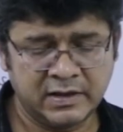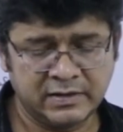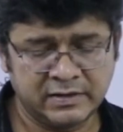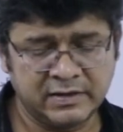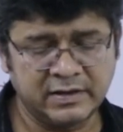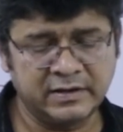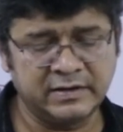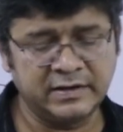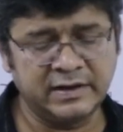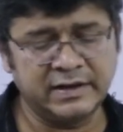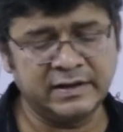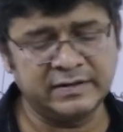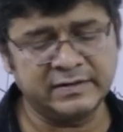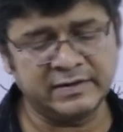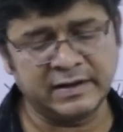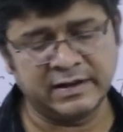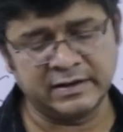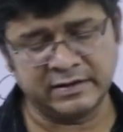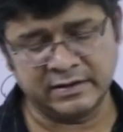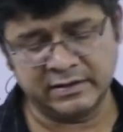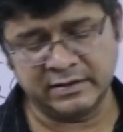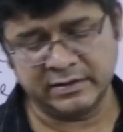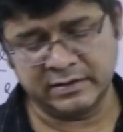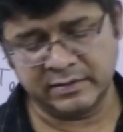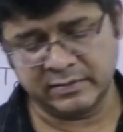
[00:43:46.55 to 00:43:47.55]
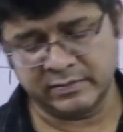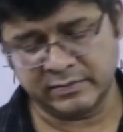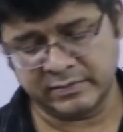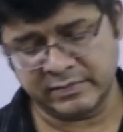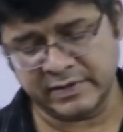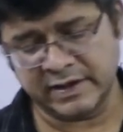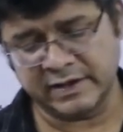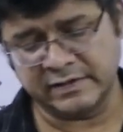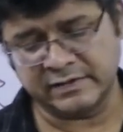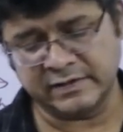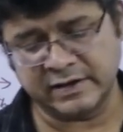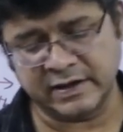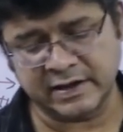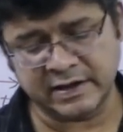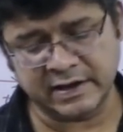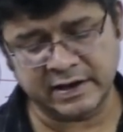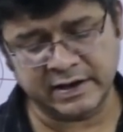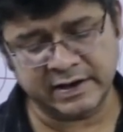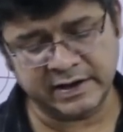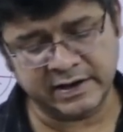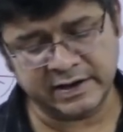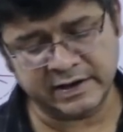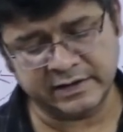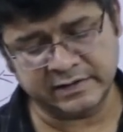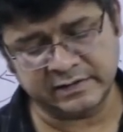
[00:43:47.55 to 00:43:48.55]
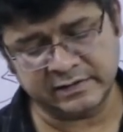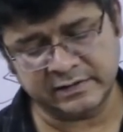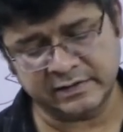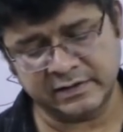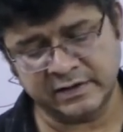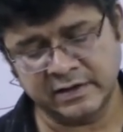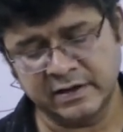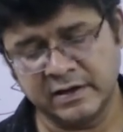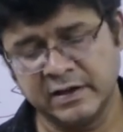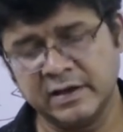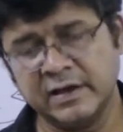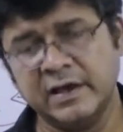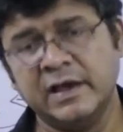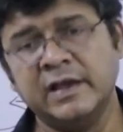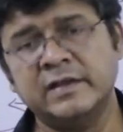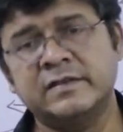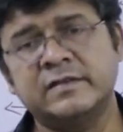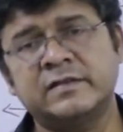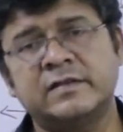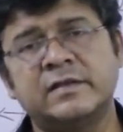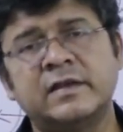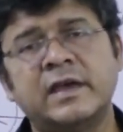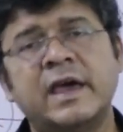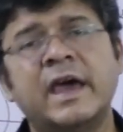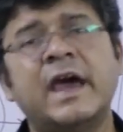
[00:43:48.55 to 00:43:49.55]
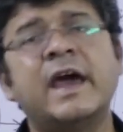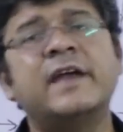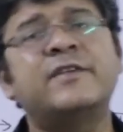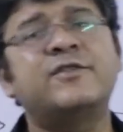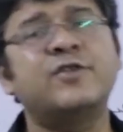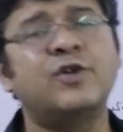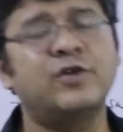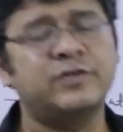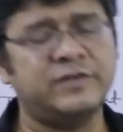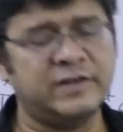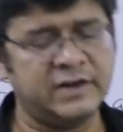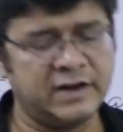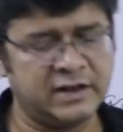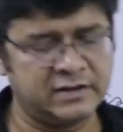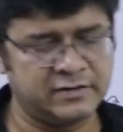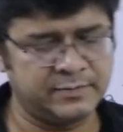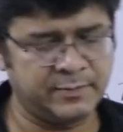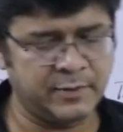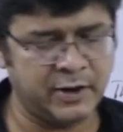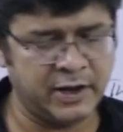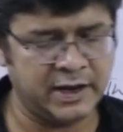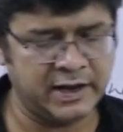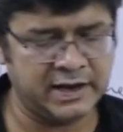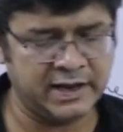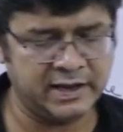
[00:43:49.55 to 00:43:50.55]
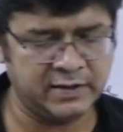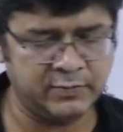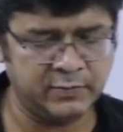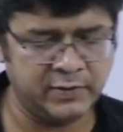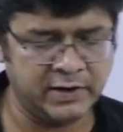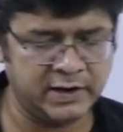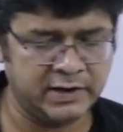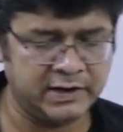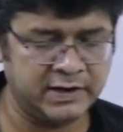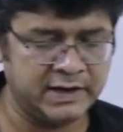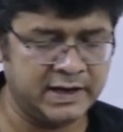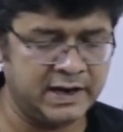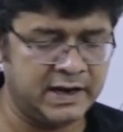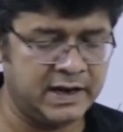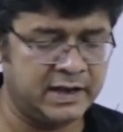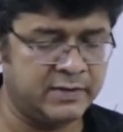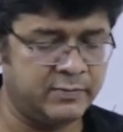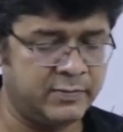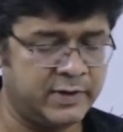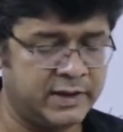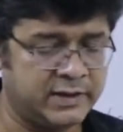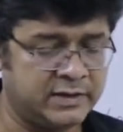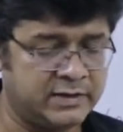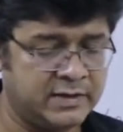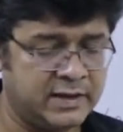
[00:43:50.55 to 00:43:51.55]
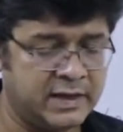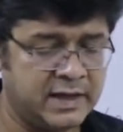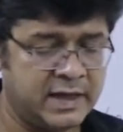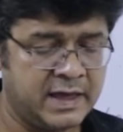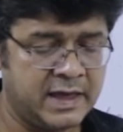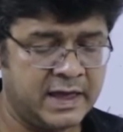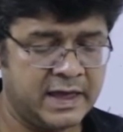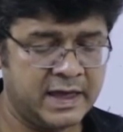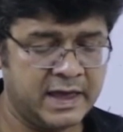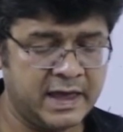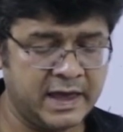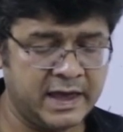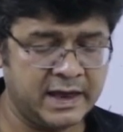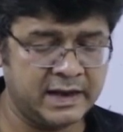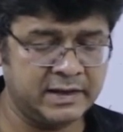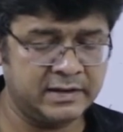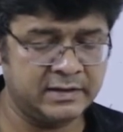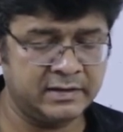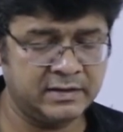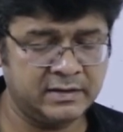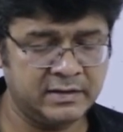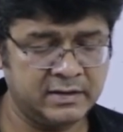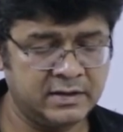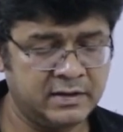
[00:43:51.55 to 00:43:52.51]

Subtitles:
The reason basically it's heterogeneous boiling we are dealing with, and